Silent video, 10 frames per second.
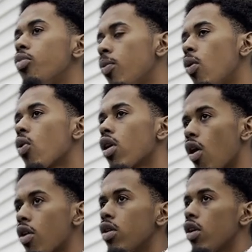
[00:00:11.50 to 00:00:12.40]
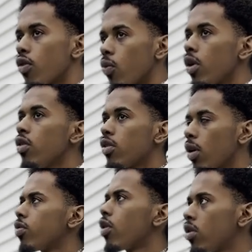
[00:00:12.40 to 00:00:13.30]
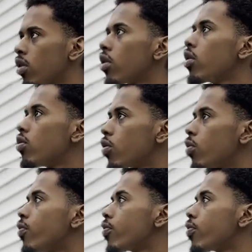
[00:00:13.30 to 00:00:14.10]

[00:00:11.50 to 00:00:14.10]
people work hard in different ways. I'm starting to learn too.